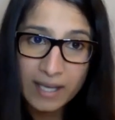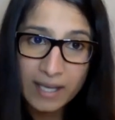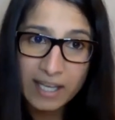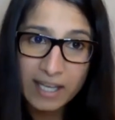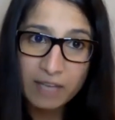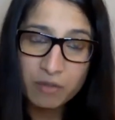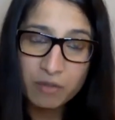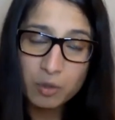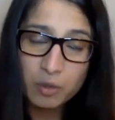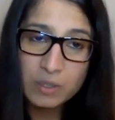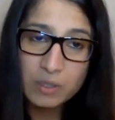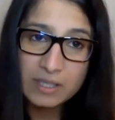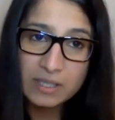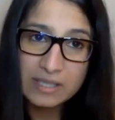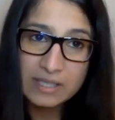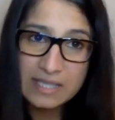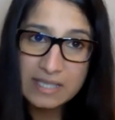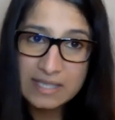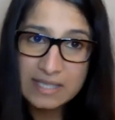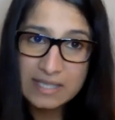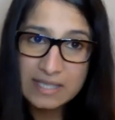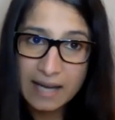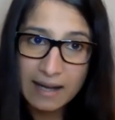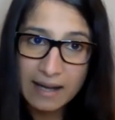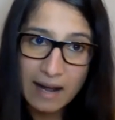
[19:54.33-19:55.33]
If you did
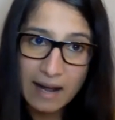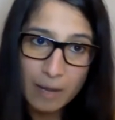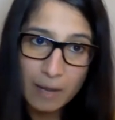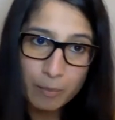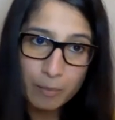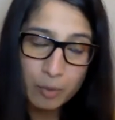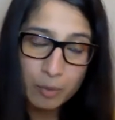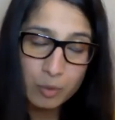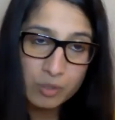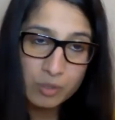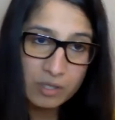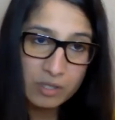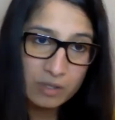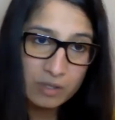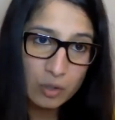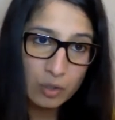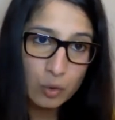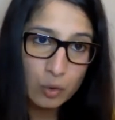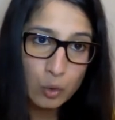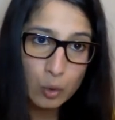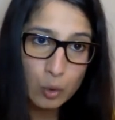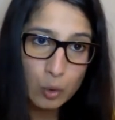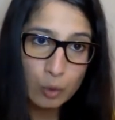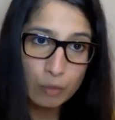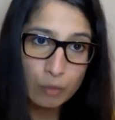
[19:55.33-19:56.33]
sign up using the
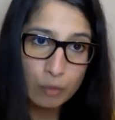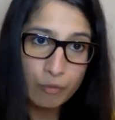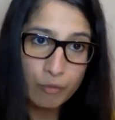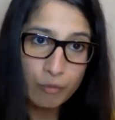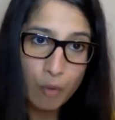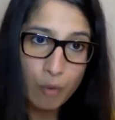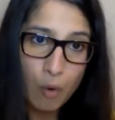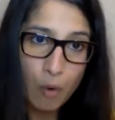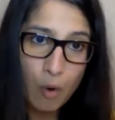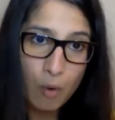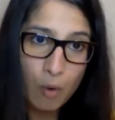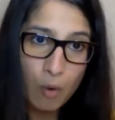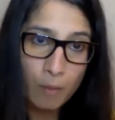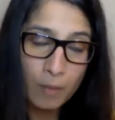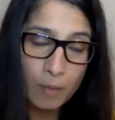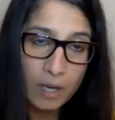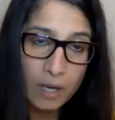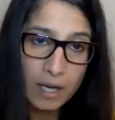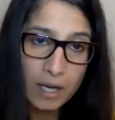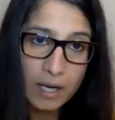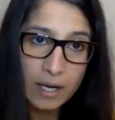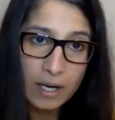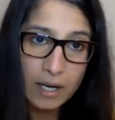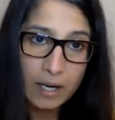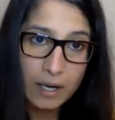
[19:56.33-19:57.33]
Google form
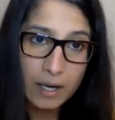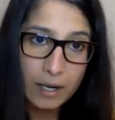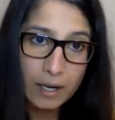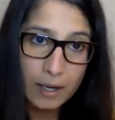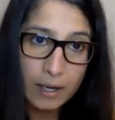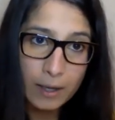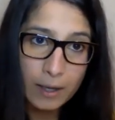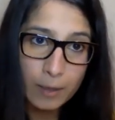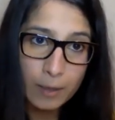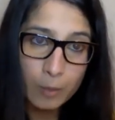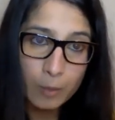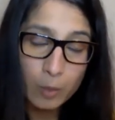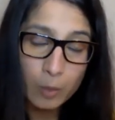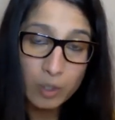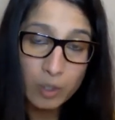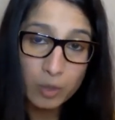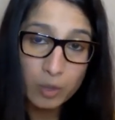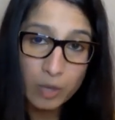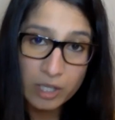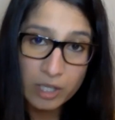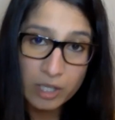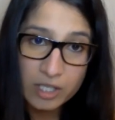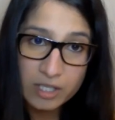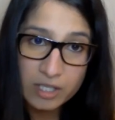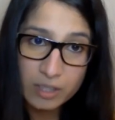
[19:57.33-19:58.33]
when you
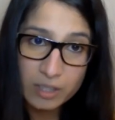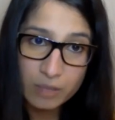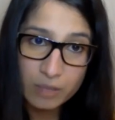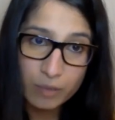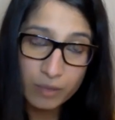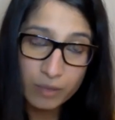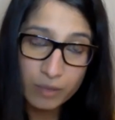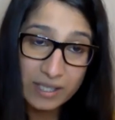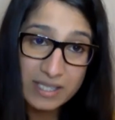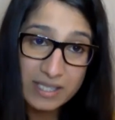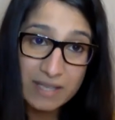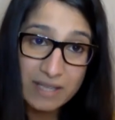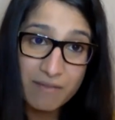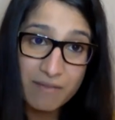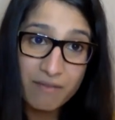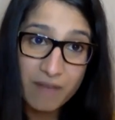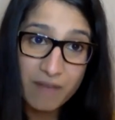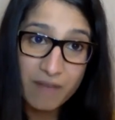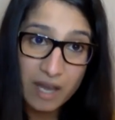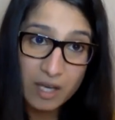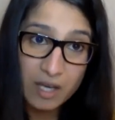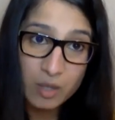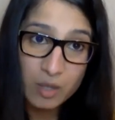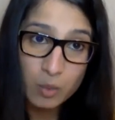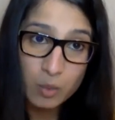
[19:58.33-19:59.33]
registered for this
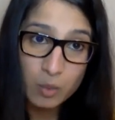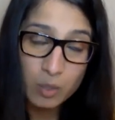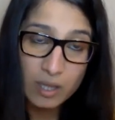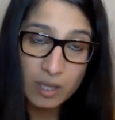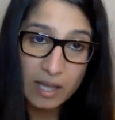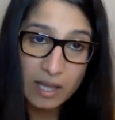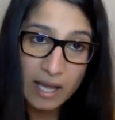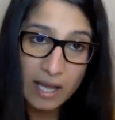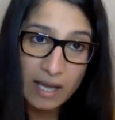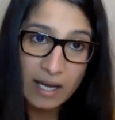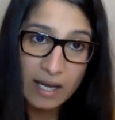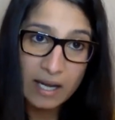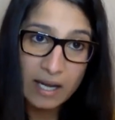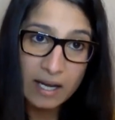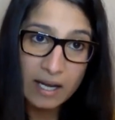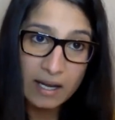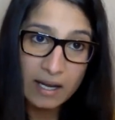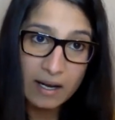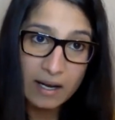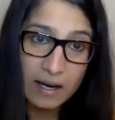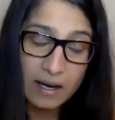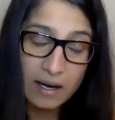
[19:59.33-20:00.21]
event, we then,